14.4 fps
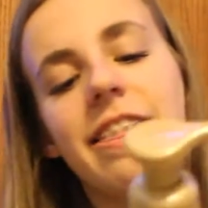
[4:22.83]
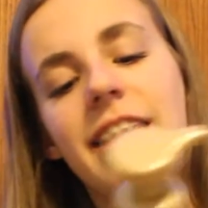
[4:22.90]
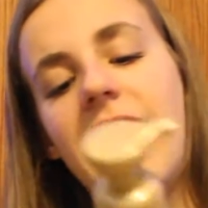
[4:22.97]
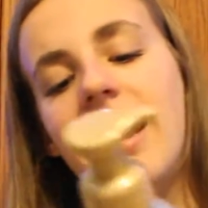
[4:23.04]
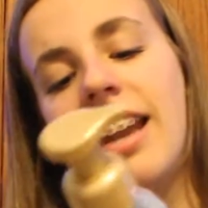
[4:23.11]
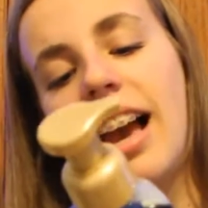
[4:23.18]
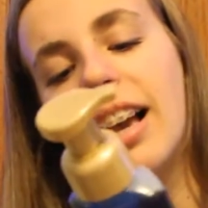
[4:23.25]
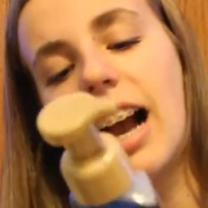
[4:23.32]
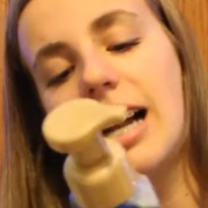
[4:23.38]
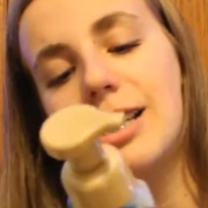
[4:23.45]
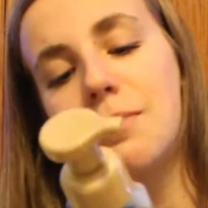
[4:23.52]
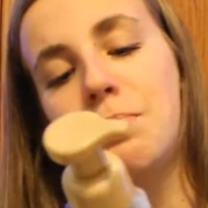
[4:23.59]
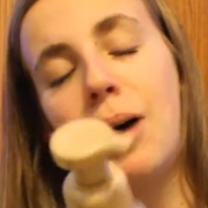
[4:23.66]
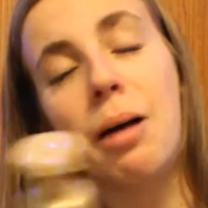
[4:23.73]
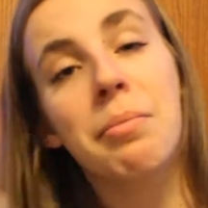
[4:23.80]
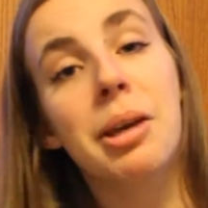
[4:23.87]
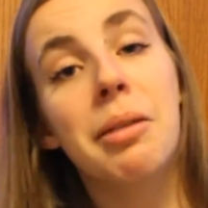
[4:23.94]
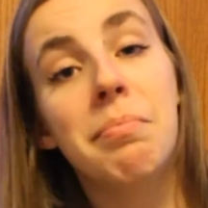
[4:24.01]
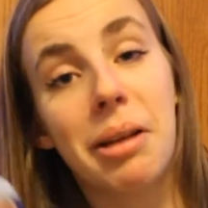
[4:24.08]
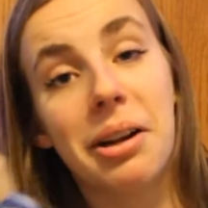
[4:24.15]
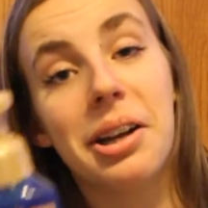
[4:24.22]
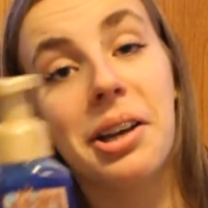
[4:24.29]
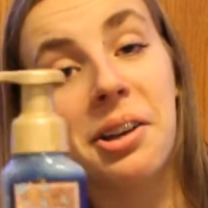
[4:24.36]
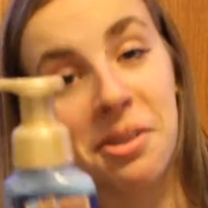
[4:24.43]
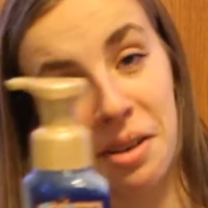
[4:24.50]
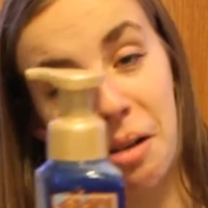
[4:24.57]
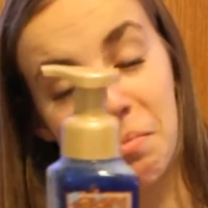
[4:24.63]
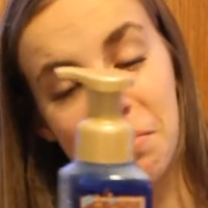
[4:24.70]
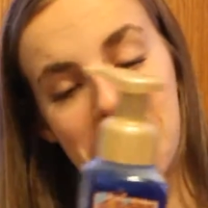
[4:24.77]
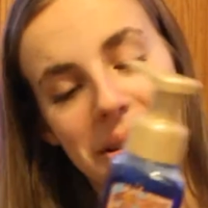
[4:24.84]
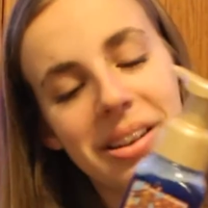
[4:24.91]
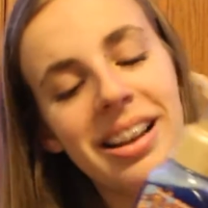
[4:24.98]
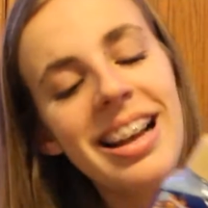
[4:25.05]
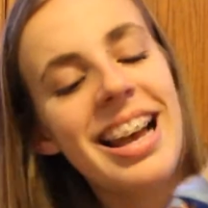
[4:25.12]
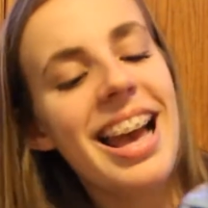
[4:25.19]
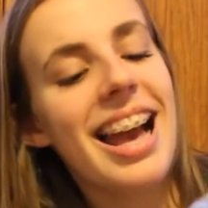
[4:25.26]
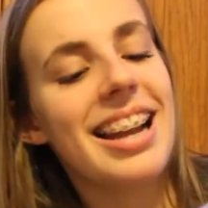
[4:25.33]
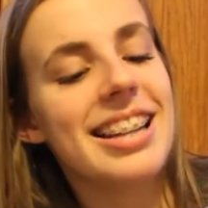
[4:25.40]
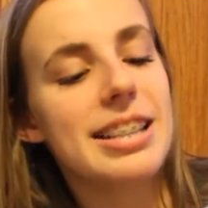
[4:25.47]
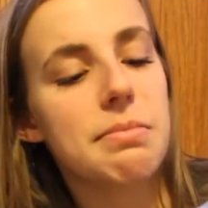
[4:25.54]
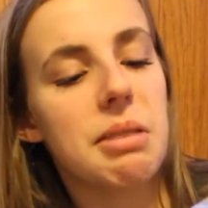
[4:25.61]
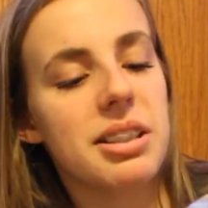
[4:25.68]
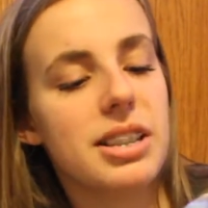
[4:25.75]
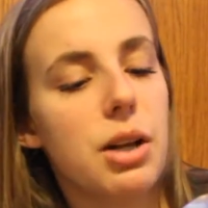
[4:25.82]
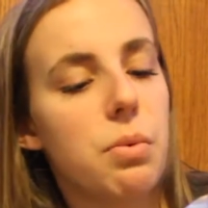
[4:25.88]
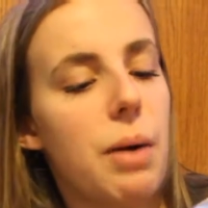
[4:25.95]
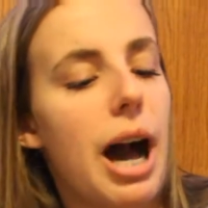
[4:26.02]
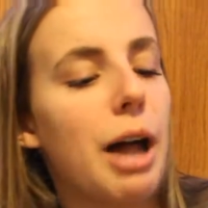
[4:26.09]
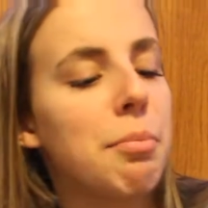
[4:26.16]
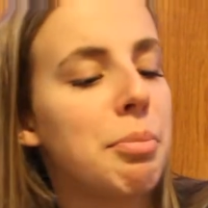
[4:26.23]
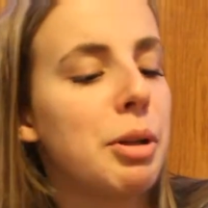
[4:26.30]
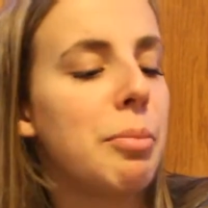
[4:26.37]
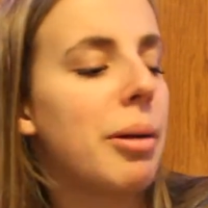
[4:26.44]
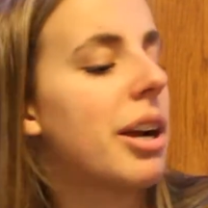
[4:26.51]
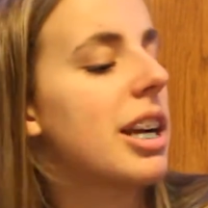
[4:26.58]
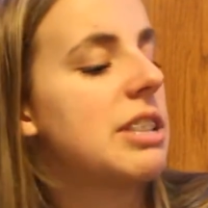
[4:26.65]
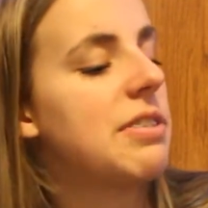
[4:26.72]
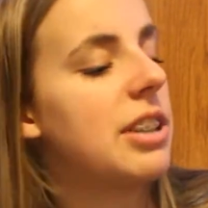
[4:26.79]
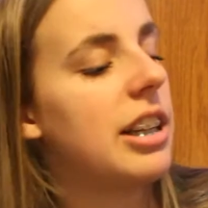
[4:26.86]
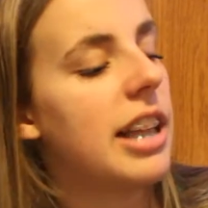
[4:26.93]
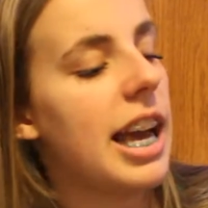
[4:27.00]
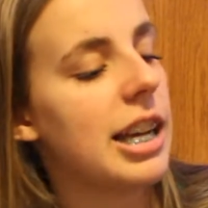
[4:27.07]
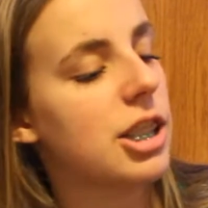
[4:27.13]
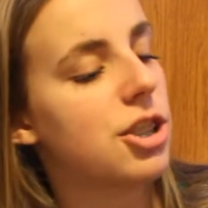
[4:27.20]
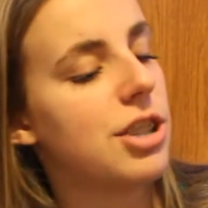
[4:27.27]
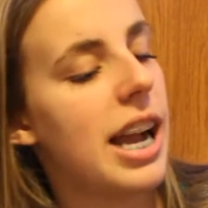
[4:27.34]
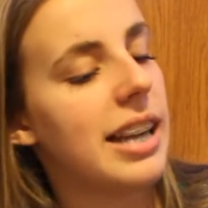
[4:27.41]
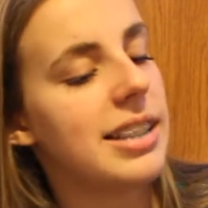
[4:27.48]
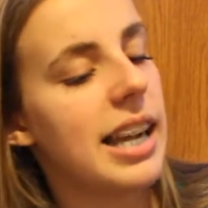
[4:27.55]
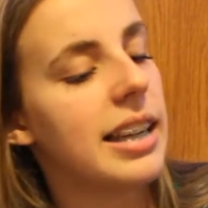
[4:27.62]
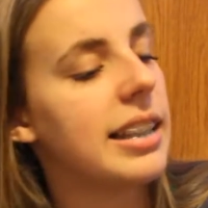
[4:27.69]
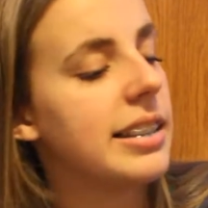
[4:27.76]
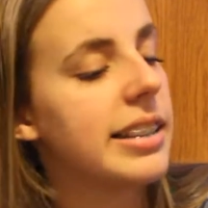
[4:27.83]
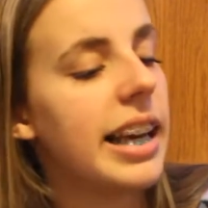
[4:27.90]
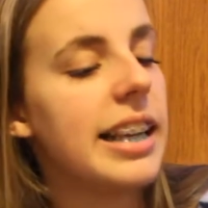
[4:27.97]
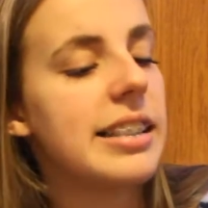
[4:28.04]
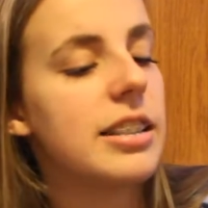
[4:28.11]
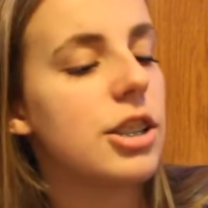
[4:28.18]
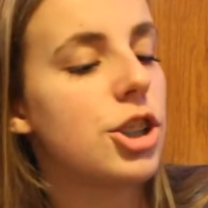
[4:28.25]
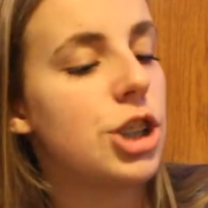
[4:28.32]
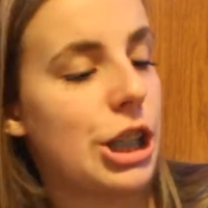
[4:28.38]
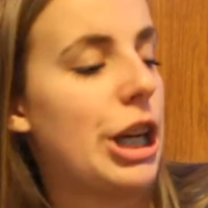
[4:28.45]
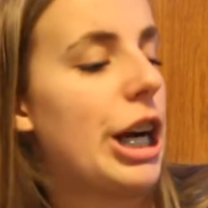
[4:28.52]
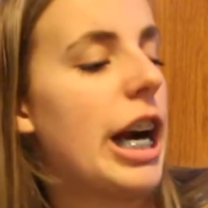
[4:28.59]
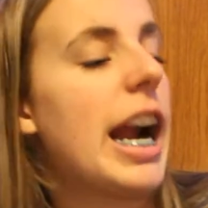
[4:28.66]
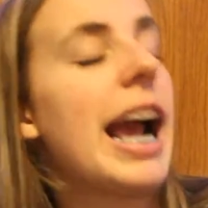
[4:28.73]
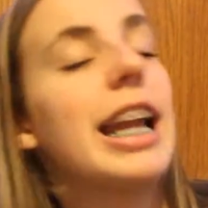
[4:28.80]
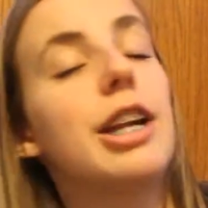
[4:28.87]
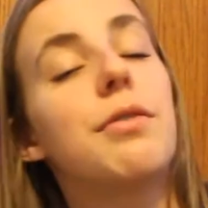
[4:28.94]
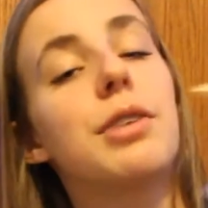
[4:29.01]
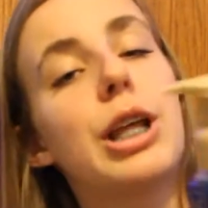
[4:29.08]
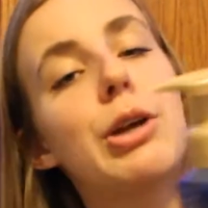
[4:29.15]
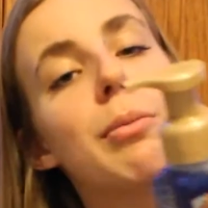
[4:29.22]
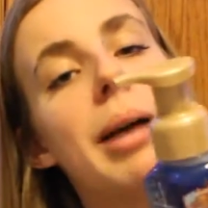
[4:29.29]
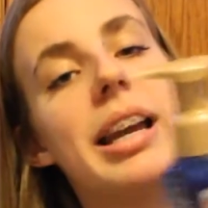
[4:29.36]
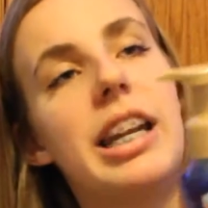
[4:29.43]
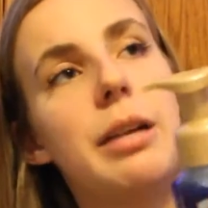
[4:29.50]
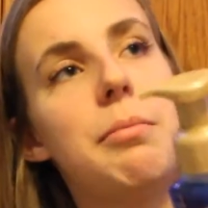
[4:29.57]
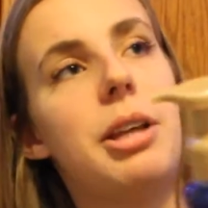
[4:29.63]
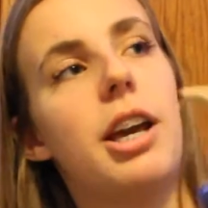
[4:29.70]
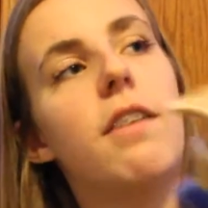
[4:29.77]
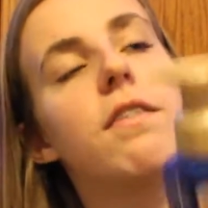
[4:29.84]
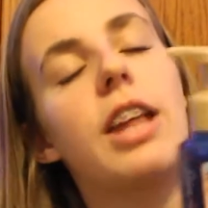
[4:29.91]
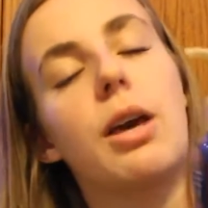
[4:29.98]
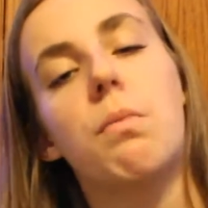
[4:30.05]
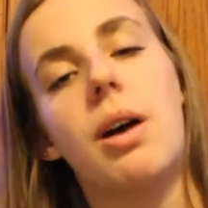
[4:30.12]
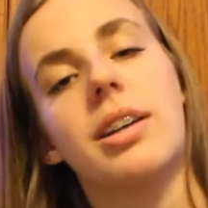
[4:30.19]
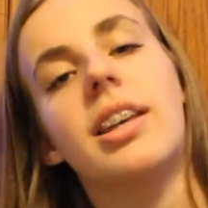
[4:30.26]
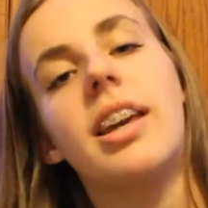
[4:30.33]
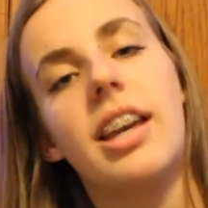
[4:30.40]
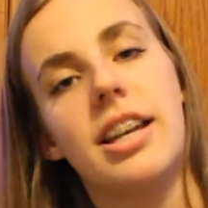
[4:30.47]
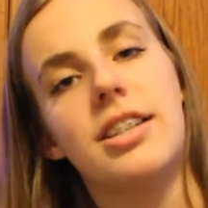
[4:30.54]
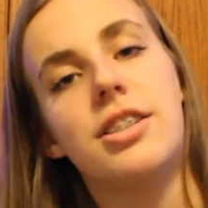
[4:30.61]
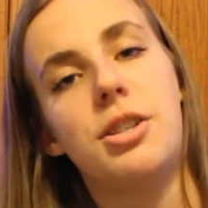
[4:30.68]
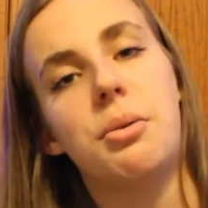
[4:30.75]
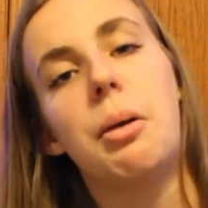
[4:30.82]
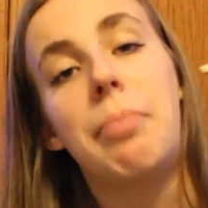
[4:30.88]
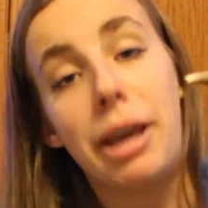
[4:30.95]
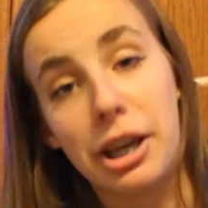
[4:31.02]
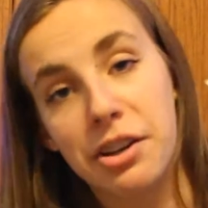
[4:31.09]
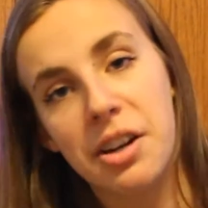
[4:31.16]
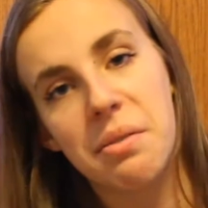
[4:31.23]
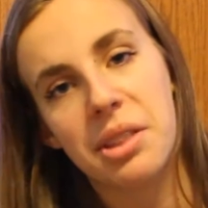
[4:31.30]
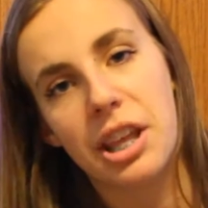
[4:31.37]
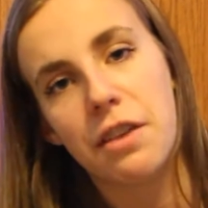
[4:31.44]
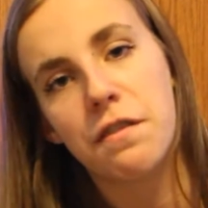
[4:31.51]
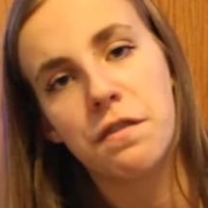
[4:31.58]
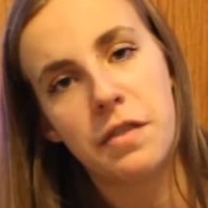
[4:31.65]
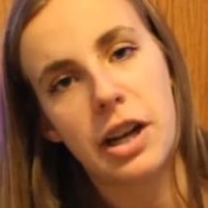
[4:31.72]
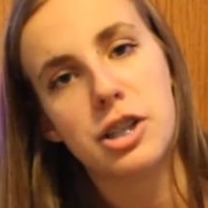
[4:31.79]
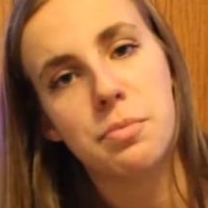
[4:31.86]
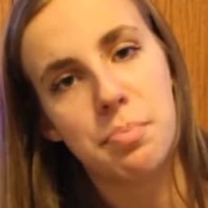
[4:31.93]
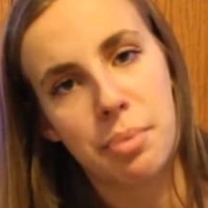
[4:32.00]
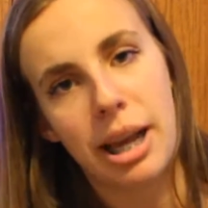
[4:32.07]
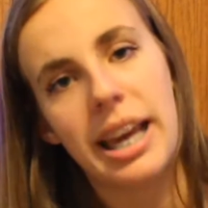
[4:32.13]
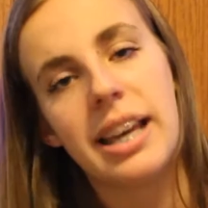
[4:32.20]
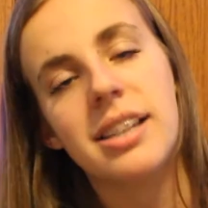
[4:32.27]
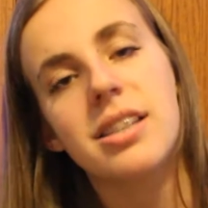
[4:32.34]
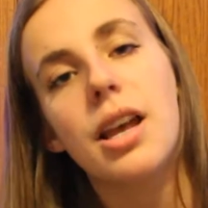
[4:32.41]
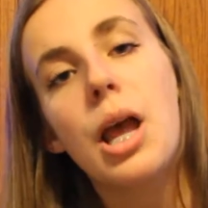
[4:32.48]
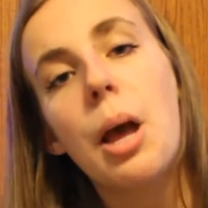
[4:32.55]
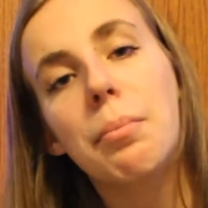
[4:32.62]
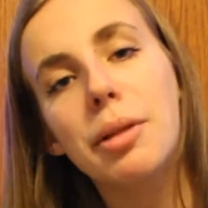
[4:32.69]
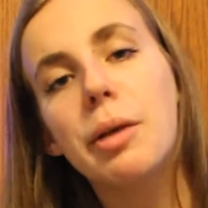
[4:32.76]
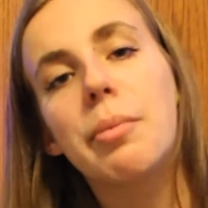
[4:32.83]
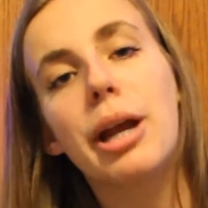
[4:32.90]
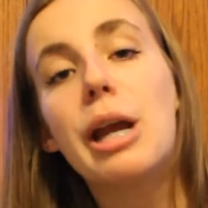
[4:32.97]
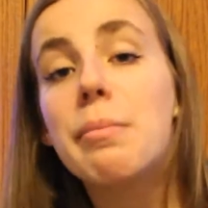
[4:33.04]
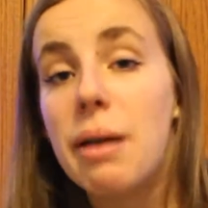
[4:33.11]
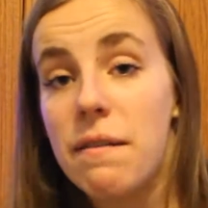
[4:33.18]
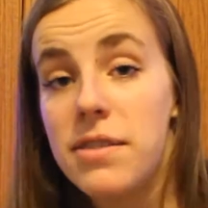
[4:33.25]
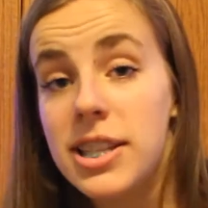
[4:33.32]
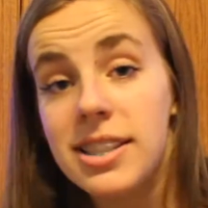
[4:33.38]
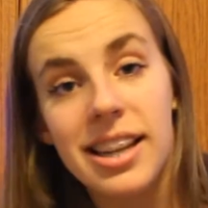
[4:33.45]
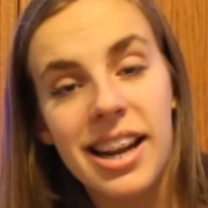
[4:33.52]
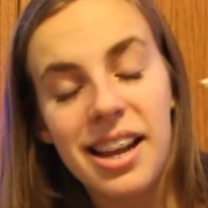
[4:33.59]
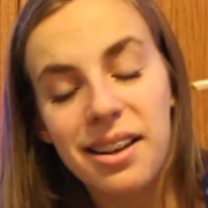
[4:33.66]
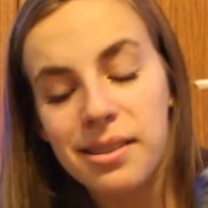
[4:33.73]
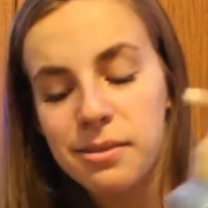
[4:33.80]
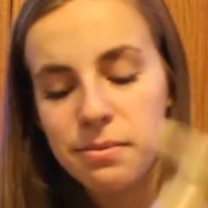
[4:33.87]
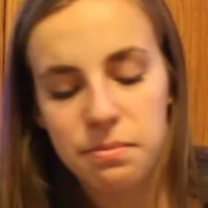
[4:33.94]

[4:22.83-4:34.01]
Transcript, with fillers: Then I got pumpkin berry crumble and it smells like wild blueberries, vanilla extract, and glazed sugar and it really reminded me of like walking into a bakery with like fresh baked blueberry muffins in it.